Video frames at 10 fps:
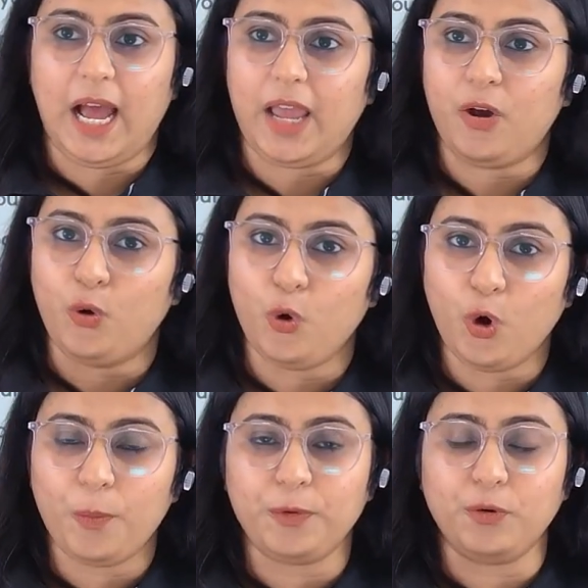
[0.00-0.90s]
I
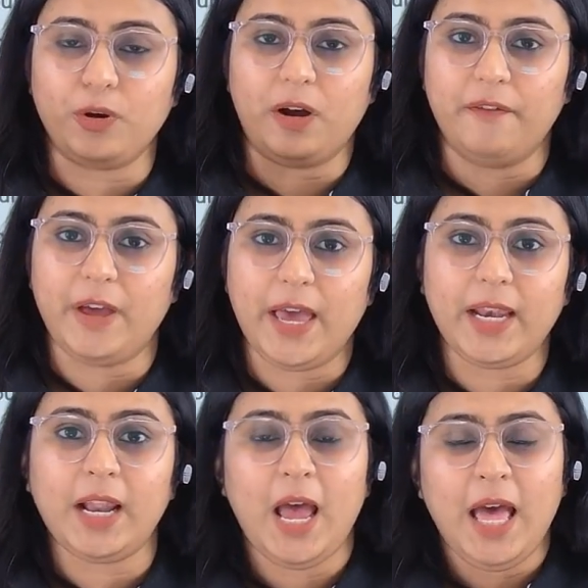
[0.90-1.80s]
hope you're
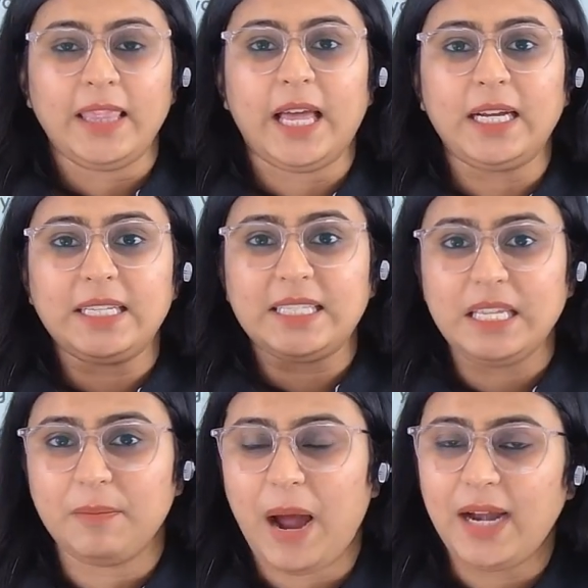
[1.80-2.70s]
aware that
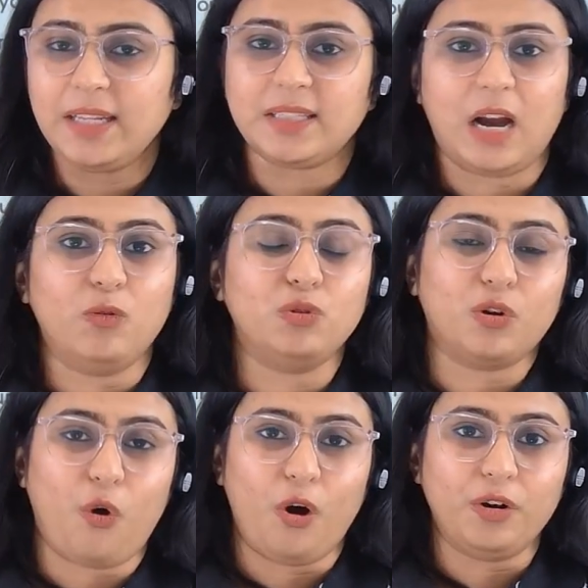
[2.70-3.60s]
CMAT is round the
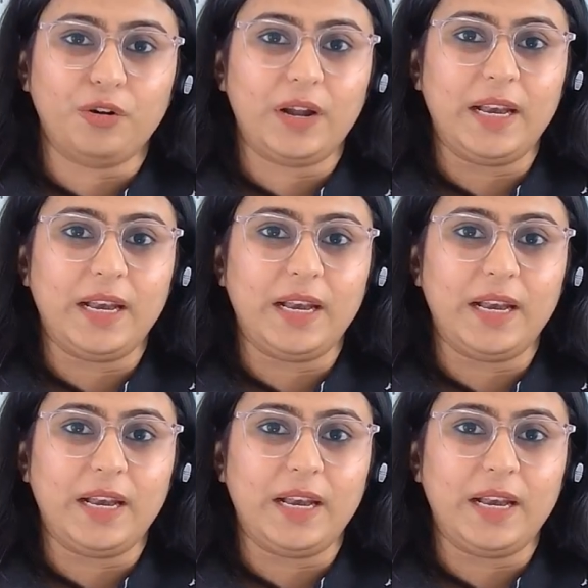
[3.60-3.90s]
corner and